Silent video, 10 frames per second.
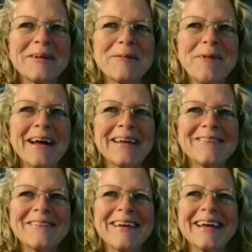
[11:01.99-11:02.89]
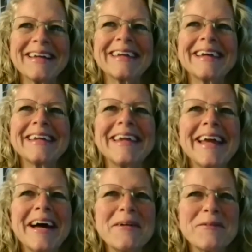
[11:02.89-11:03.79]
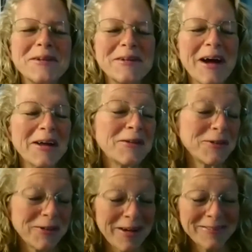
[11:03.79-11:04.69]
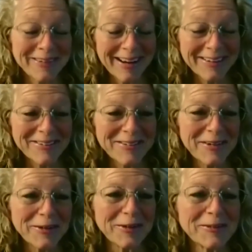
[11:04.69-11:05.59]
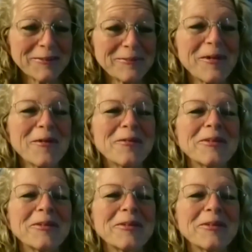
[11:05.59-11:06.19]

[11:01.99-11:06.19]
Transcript: go back to when I said that I used to drive tractor trailer over